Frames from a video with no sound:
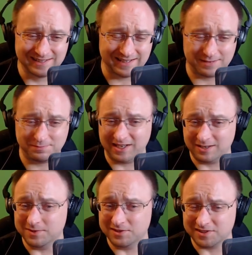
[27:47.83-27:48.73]
like
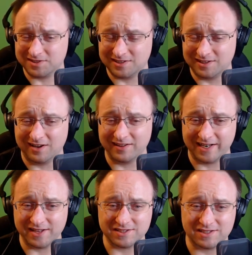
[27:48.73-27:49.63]
being a musician and all
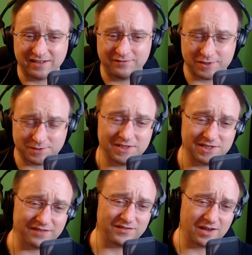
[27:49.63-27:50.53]
that other stuff, which
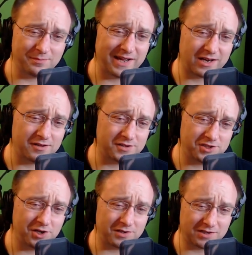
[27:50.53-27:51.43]
means you have to come back on the
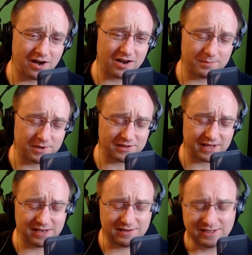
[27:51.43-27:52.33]
show to talk about
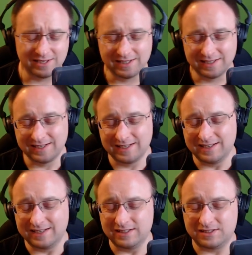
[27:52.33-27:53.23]
that.
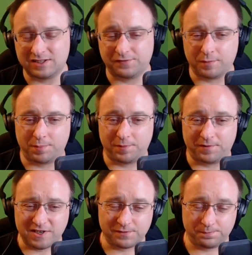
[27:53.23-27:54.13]
So from a
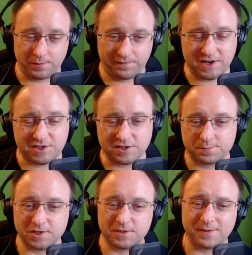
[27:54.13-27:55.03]
professional
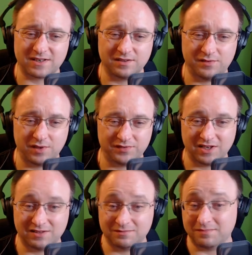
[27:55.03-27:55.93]
perspective, you have
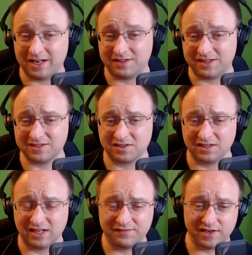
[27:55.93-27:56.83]
done many things in
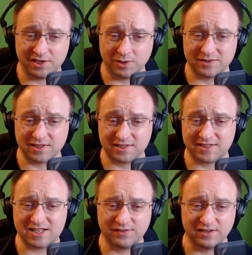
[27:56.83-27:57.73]
your life and you are
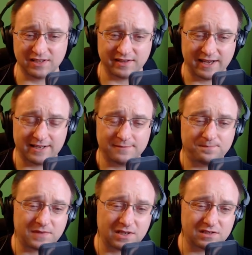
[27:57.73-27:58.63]
successful in that.
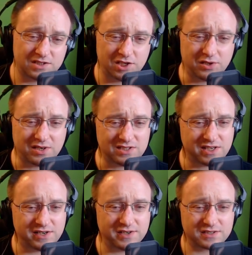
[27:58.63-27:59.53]
Do you
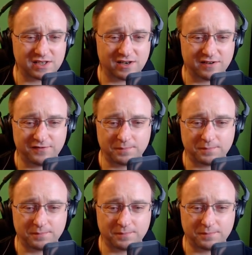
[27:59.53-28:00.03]
consider yourself